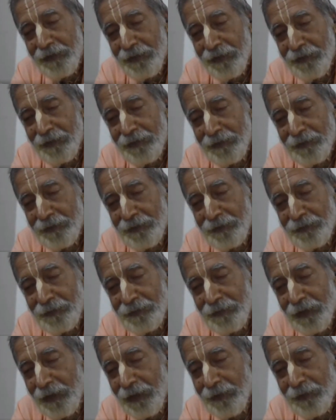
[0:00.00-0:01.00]
I
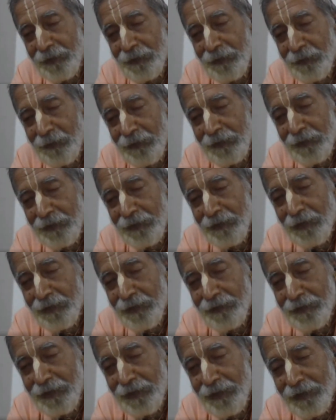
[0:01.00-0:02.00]
don't know what it's
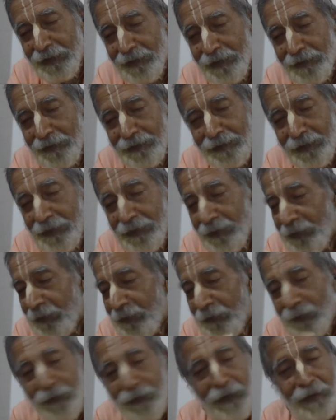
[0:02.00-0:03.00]
called in English.
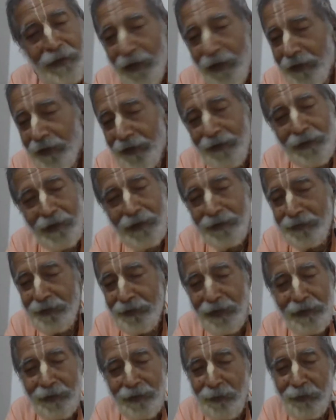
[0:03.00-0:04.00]
Veena, I
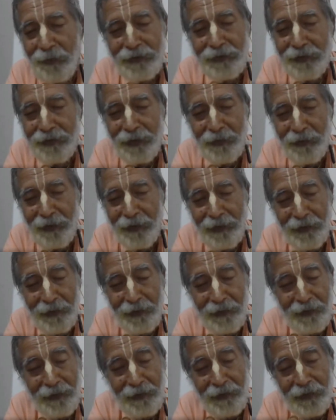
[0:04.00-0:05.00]
think you must have
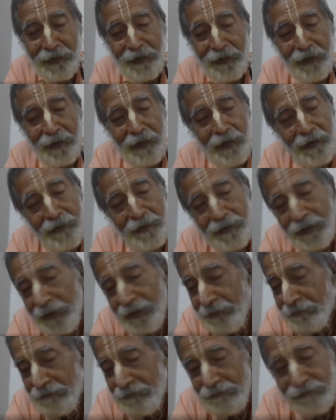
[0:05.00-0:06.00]
heard. It
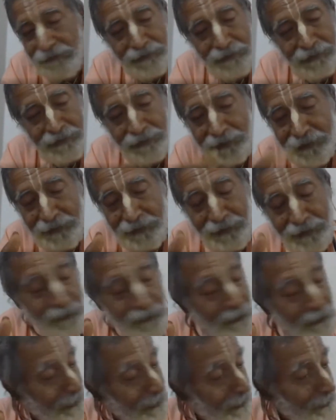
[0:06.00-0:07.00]
can
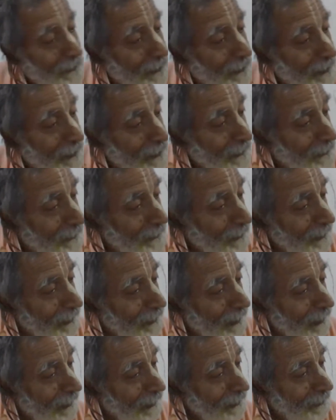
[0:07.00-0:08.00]
even defeat
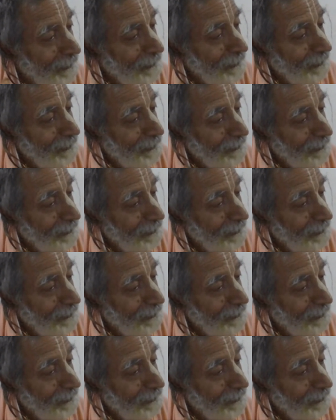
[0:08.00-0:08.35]
Veena.